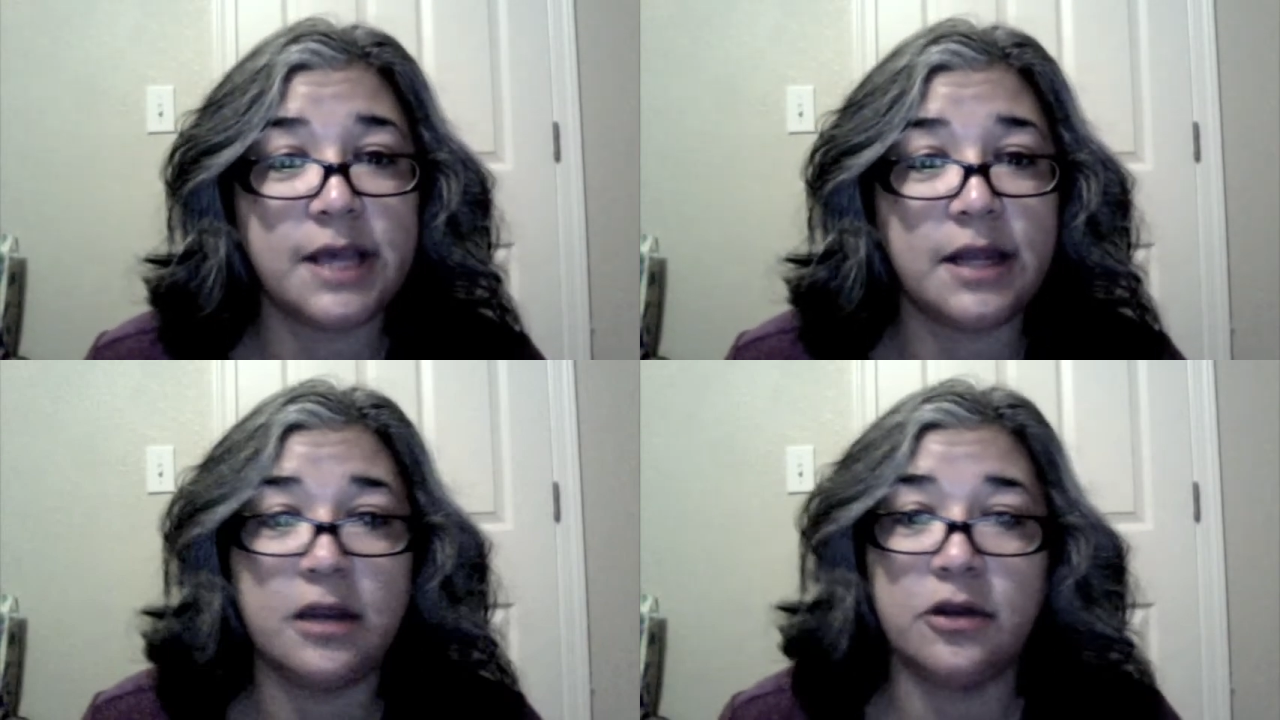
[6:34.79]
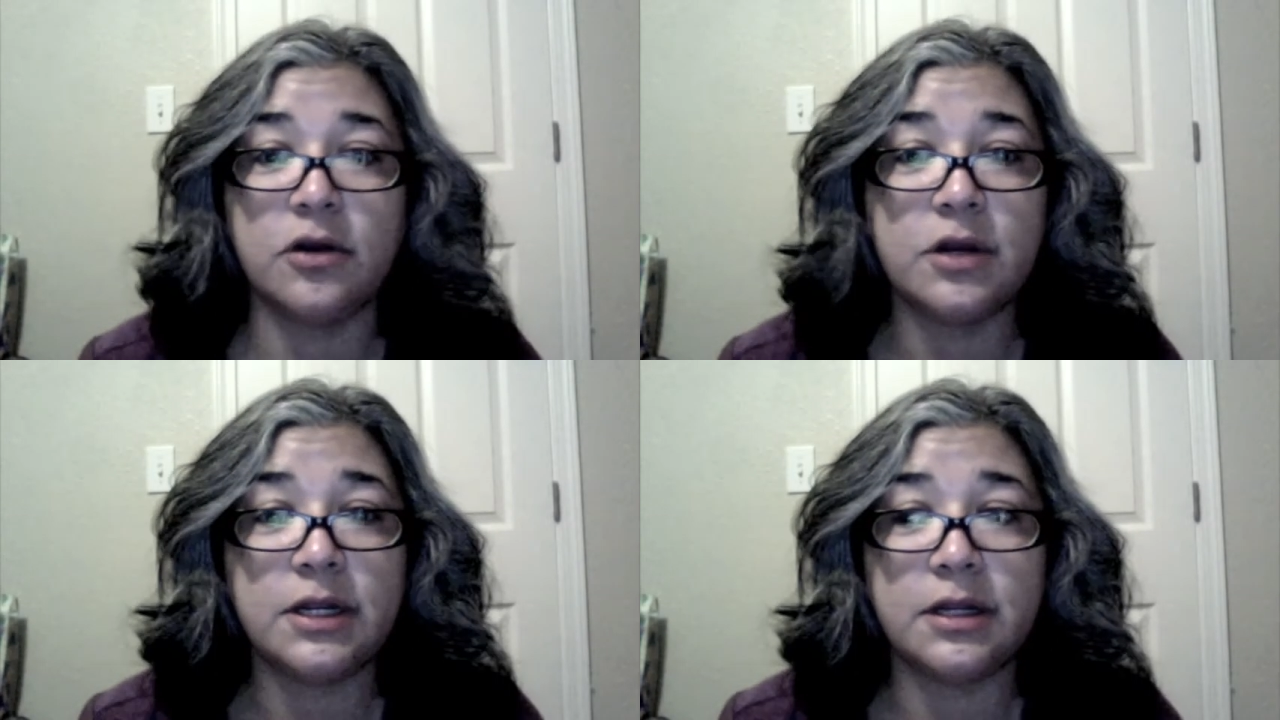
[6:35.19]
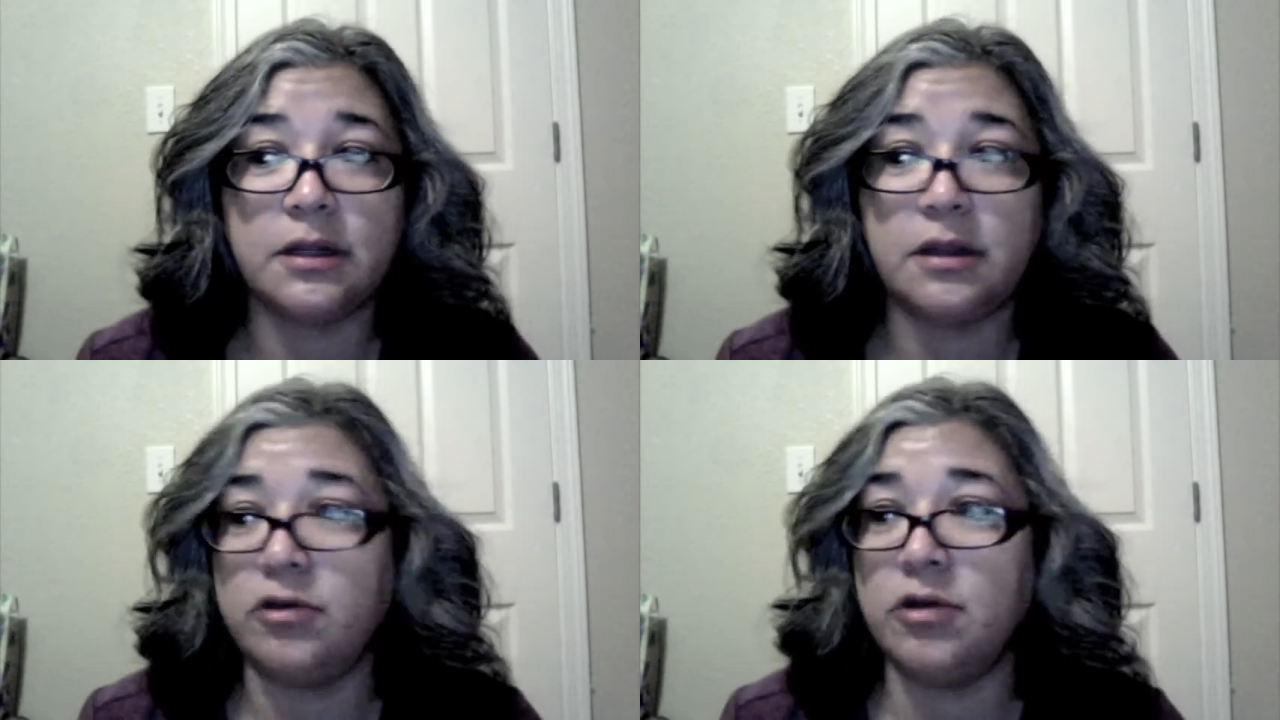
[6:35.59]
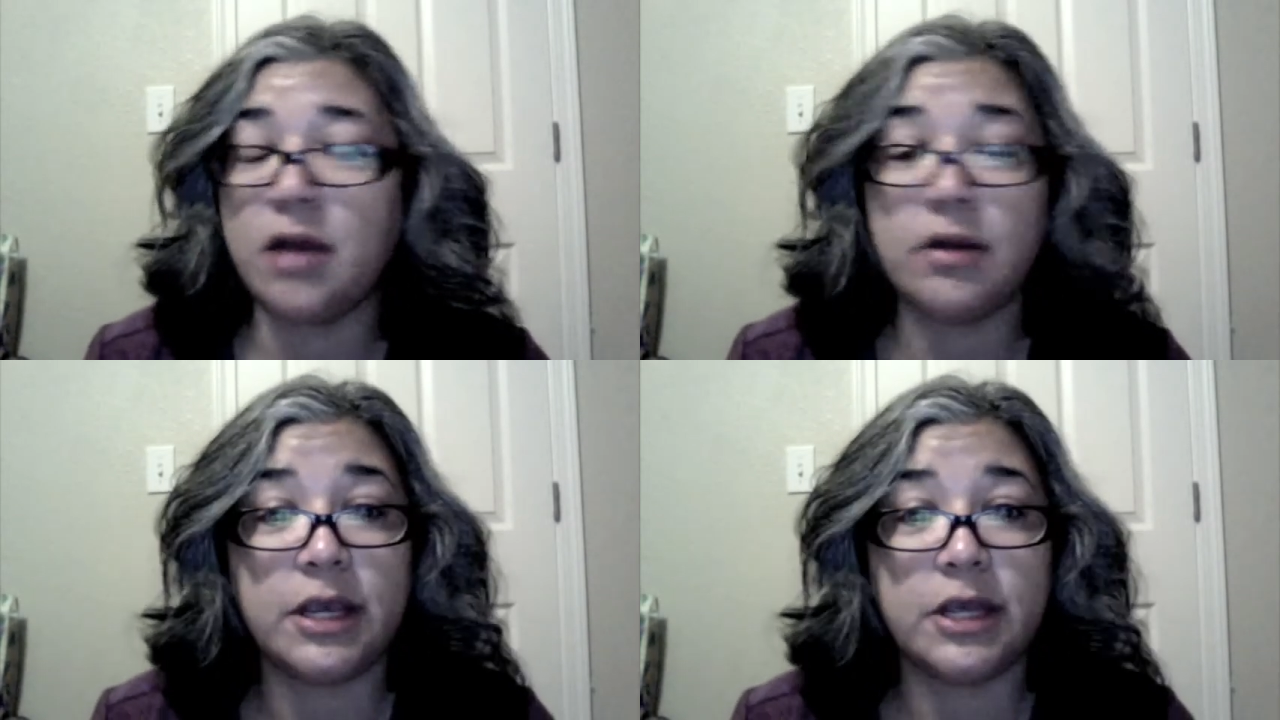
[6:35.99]
and then you're
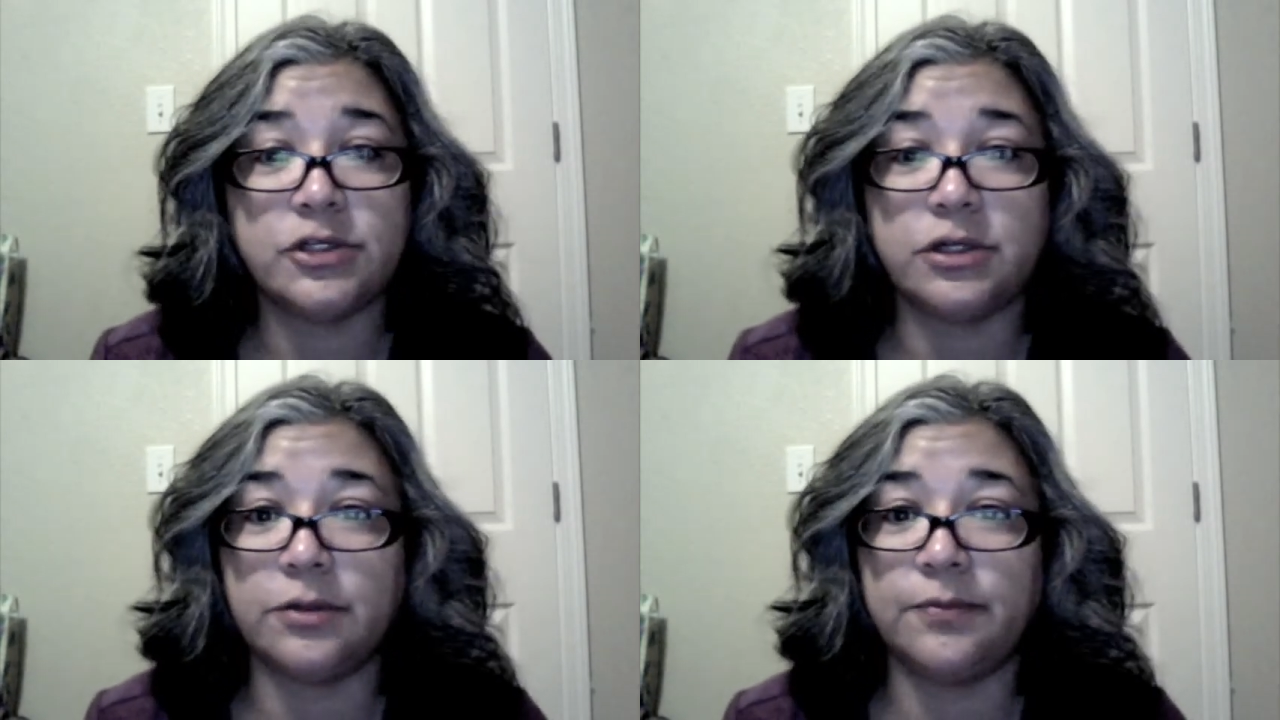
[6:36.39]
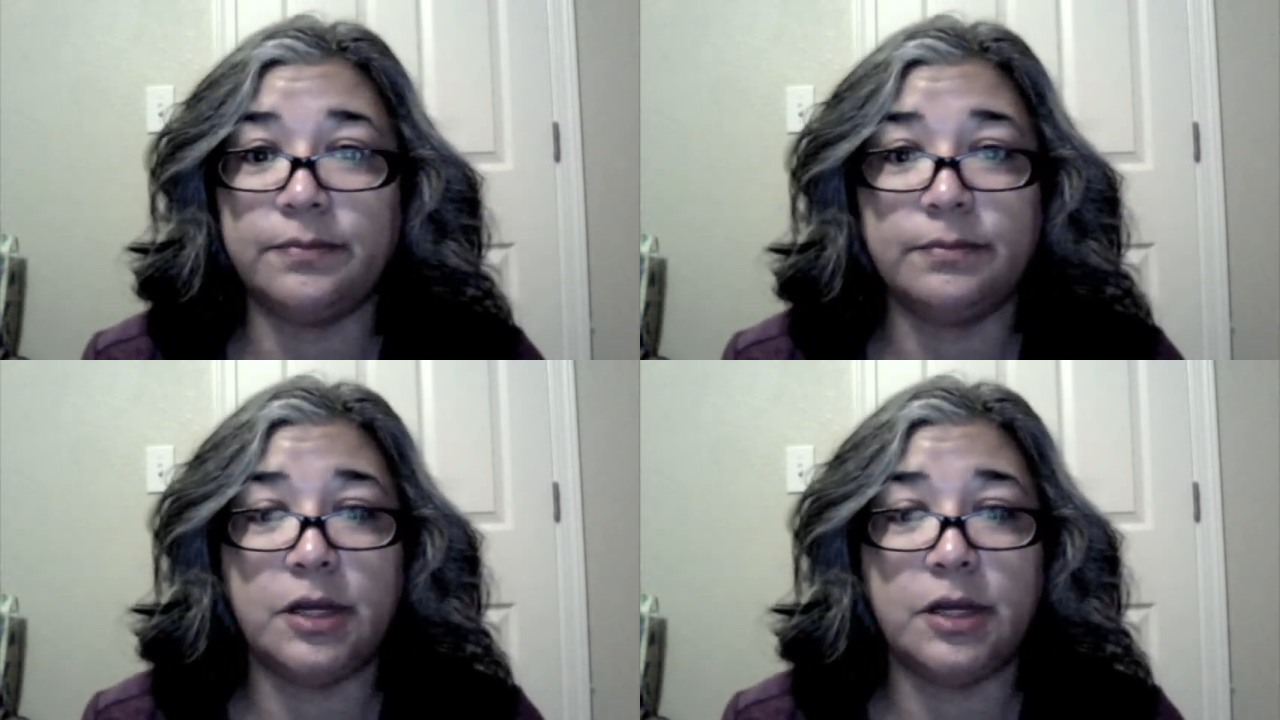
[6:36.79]
not going to get your